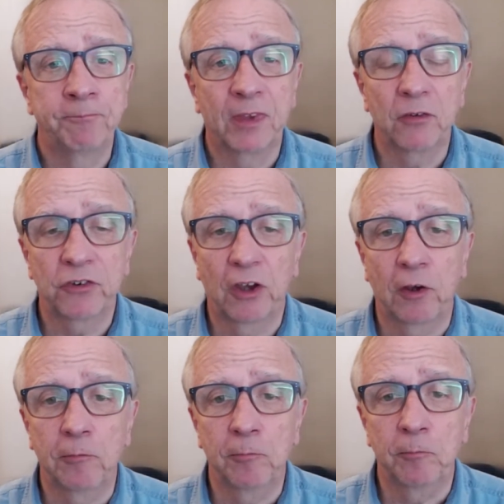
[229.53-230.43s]

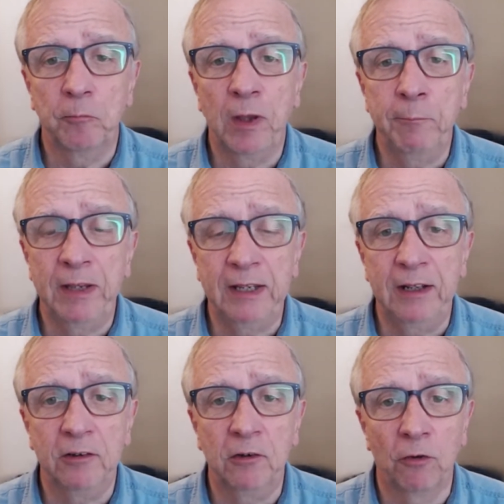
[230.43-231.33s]
So
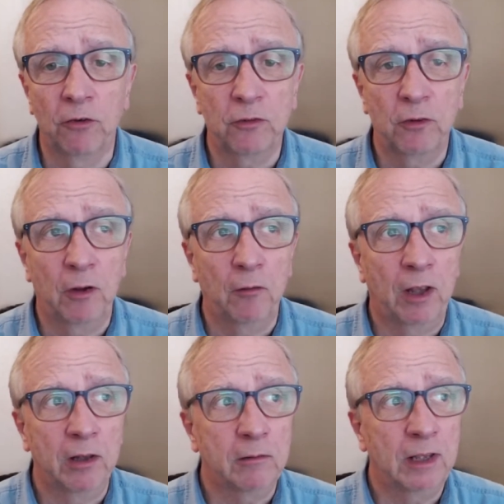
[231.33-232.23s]
maybe not
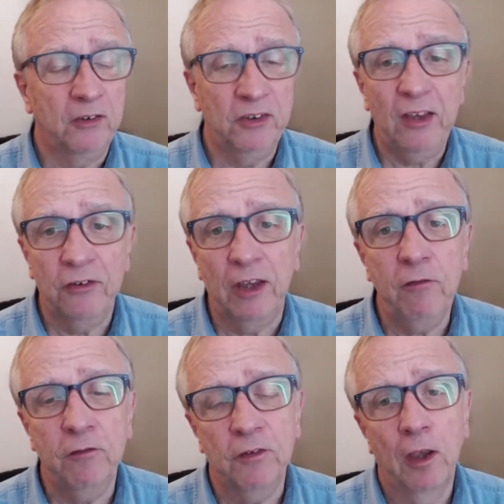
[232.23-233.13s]

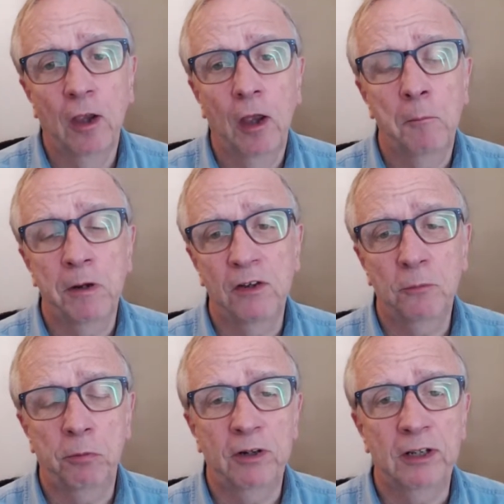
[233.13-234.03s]
excessive, but it's
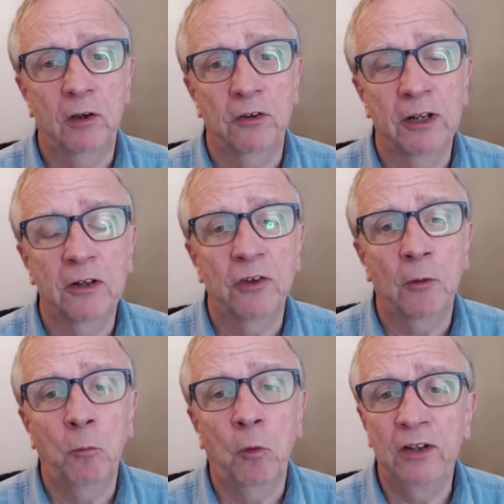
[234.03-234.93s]
pretty good. And in
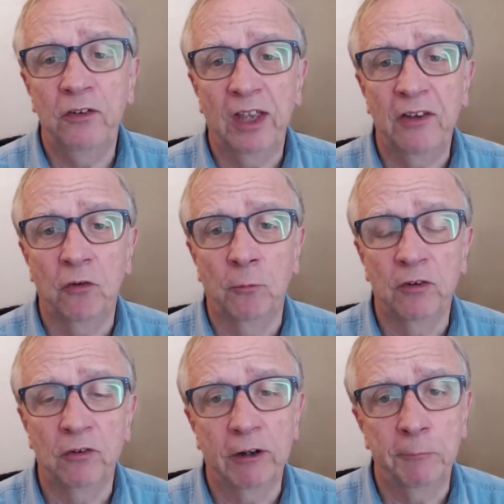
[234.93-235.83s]
some ways, that's
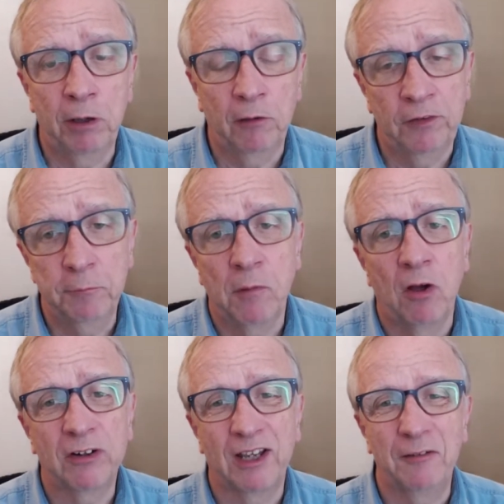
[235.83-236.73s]
almost like a perfect
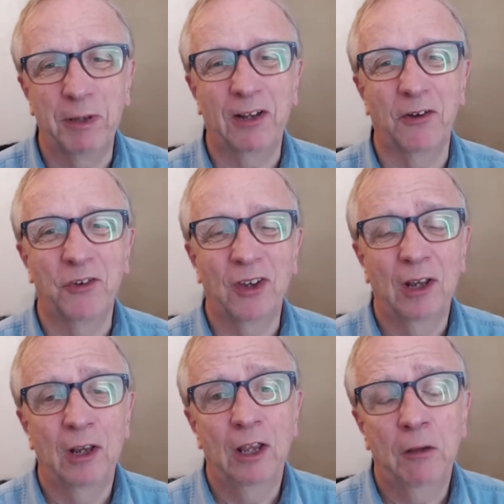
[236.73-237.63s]
market, because
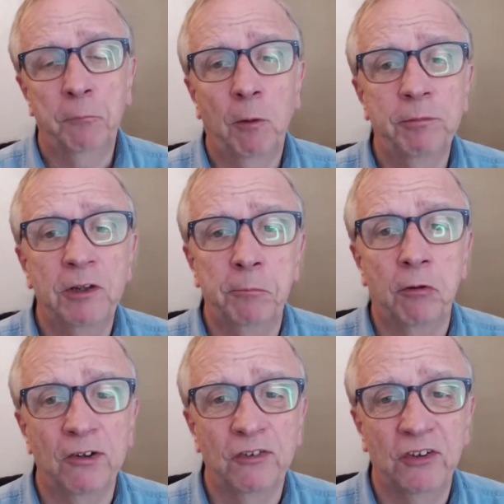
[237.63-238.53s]
if property
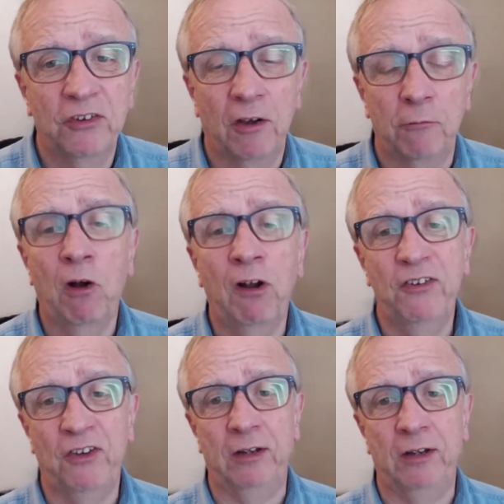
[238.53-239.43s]
prices are
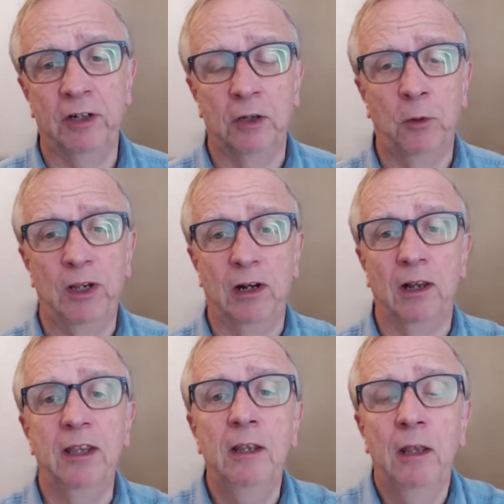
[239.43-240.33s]
rising very
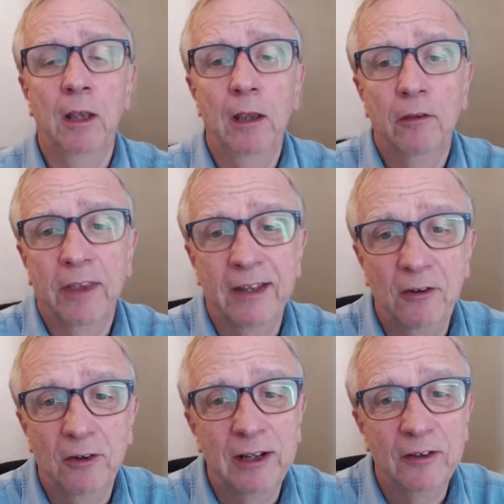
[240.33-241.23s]
quickly, then
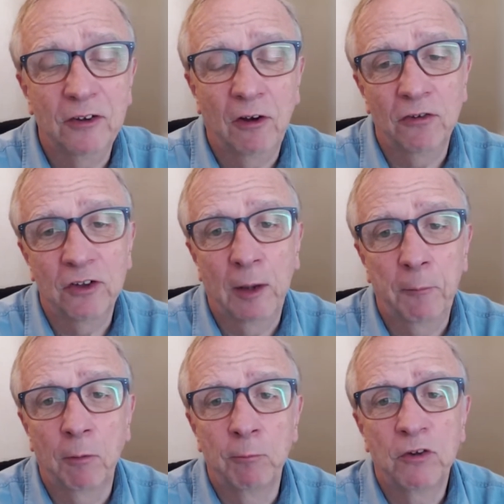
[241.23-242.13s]
you can start to get a
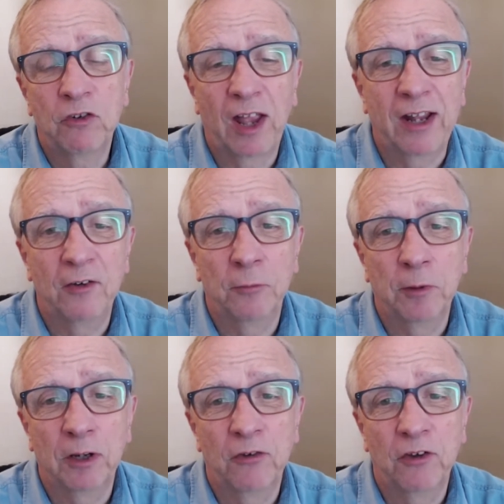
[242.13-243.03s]
problem with chains,
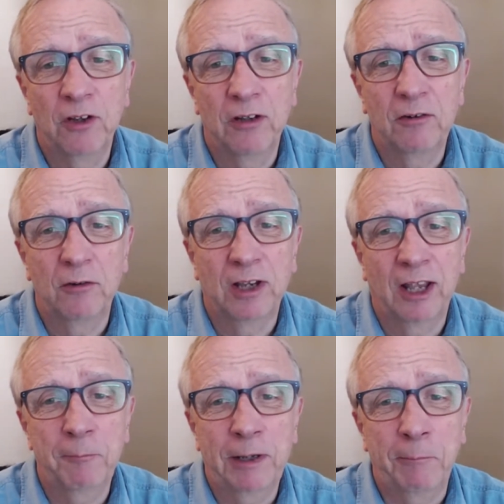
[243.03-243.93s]
because you
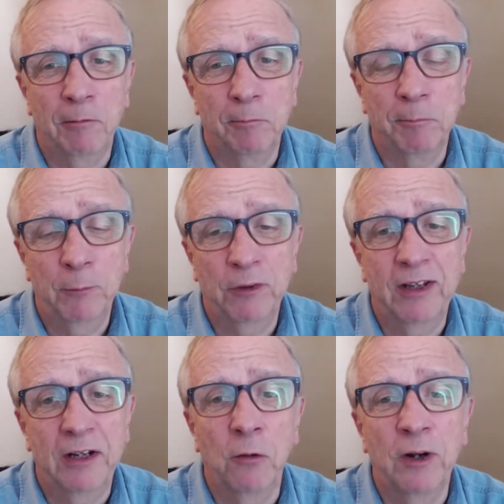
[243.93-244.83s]
get people perhaps
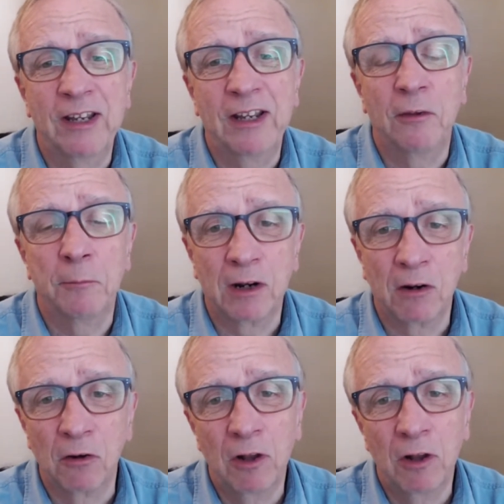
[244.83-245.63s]
getting greedy in the middle,